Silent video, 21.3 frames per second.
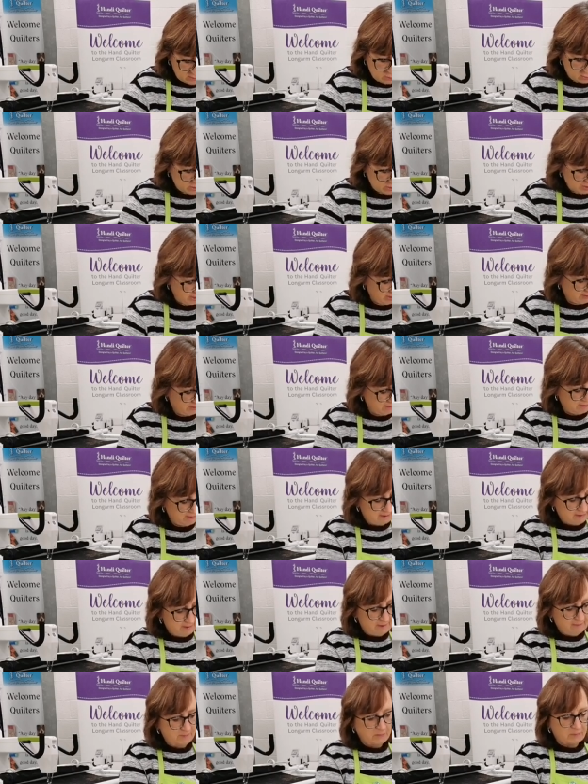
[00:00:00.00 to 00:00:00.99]
cotty.
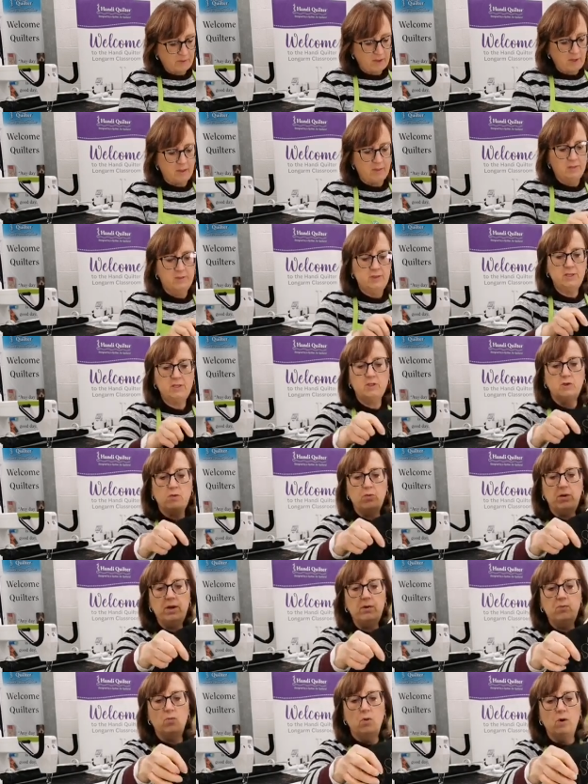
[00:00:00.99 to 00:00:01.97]
This
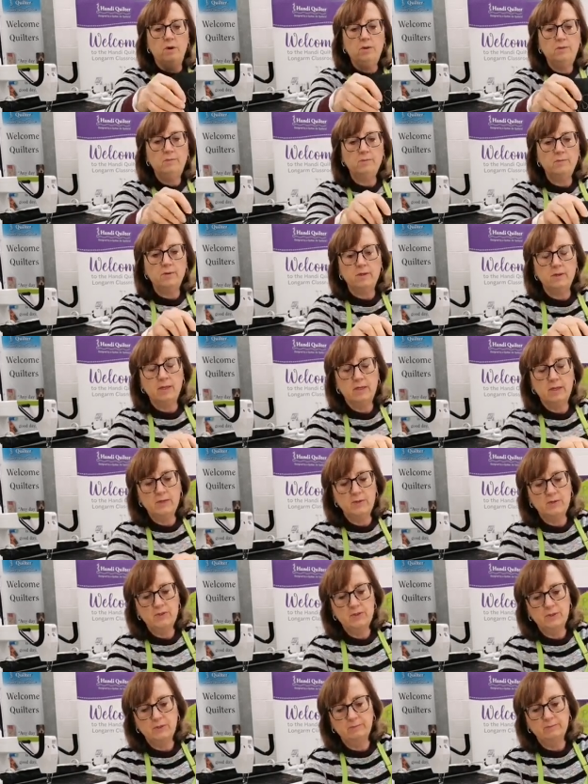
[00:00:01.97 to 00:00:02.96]
green one
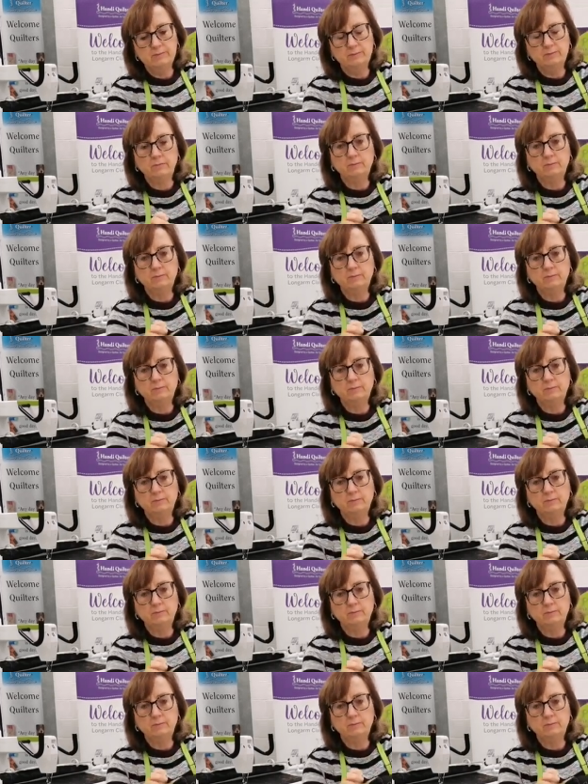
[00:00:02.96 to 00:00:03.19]
is